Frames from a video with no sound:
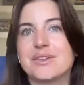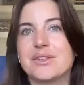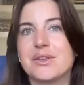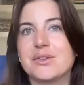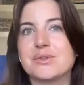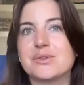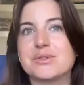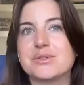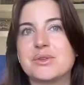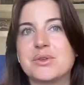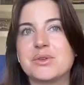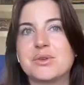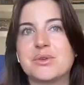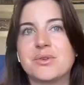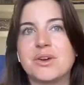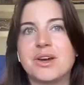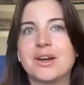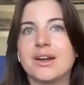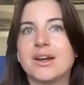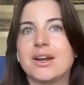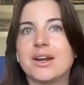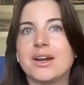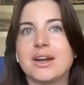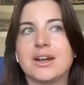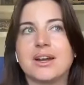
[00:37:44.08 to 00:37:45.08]
for those who
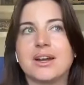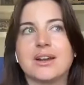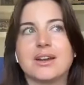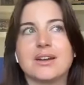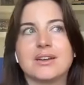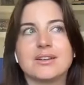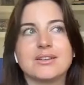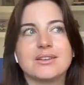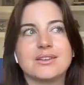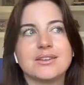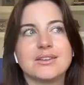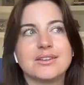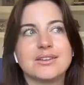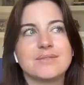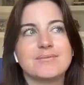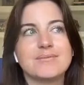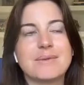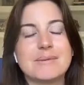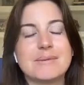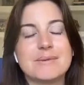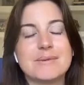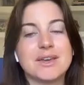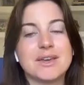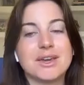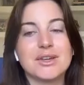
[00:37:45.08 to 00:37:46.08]
are
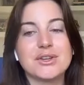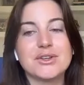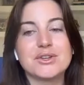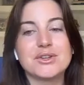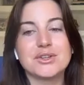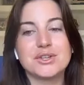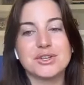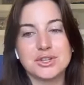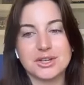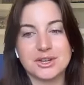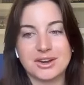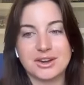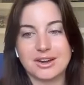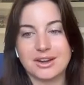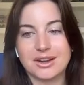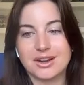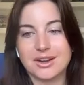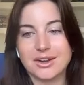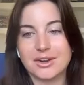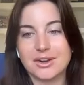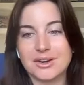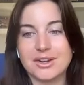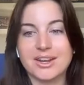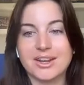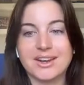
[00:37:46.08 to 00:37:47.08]
maybe
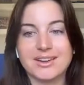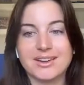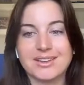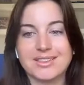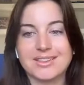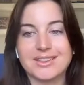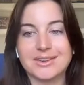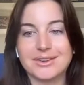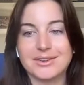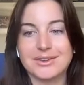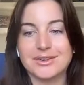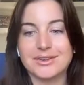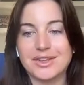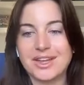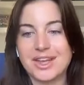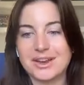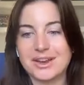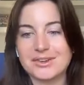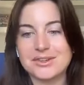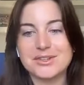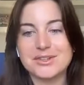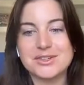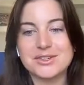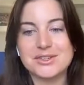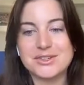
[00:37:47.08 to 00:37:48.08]
unsure or need a little
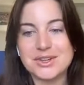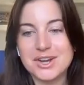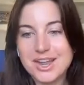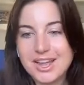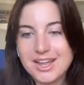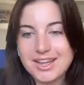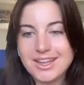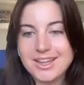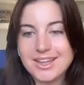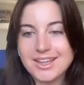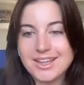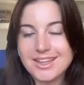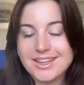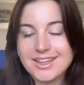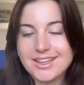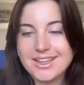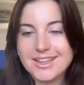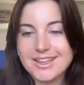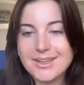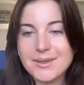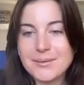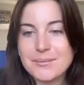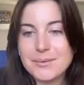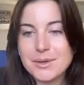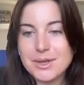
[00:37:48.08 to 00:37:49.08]
extra
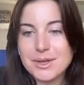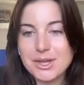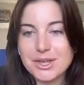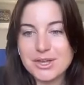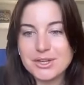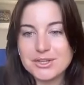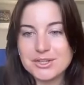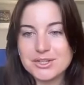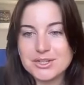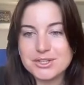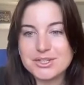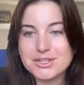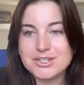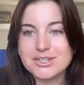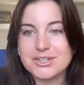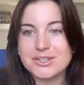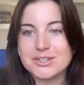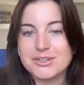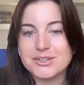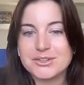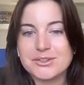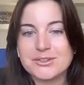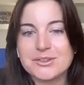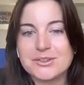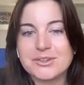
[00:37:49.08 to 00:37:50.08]
push
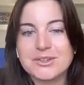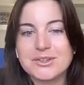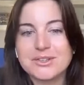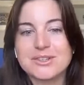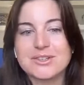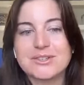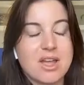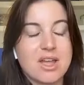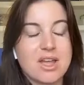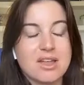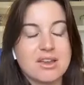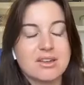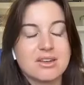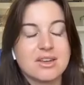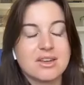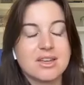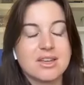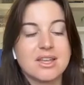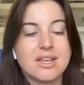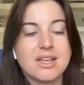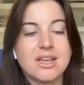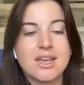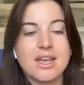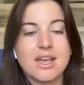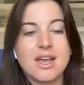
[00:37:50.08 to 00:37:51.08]
to run,
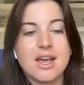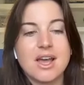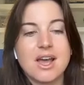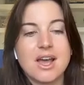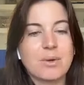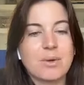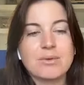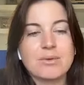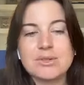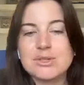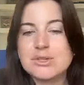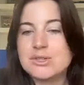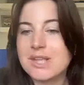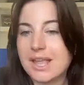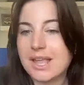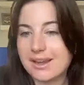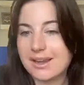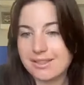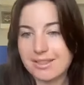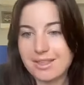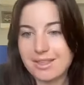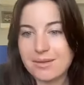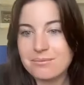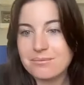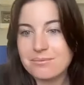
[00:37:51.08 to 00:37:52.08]
what would you say
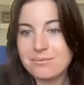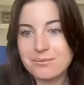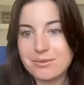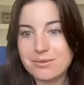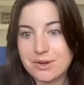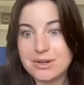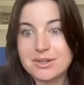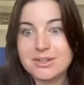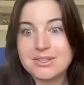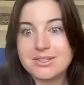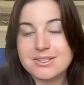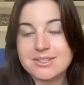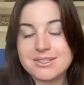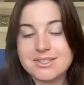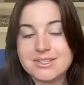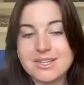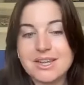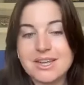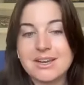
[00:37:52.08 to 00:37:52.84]
to them first?